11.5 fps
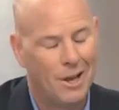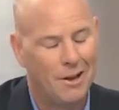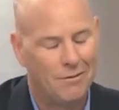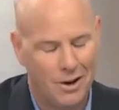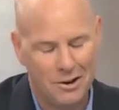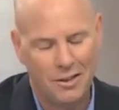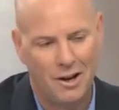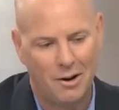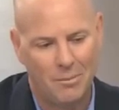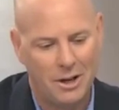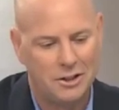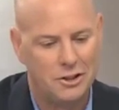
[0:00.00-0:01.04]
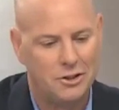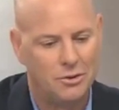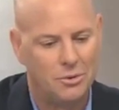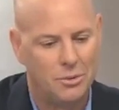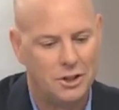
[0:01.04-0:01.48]
Final thing I'll mention
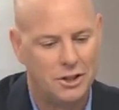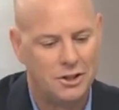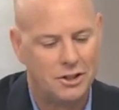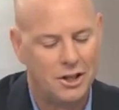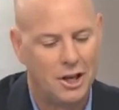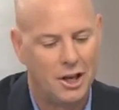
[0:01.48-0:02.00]
too, which is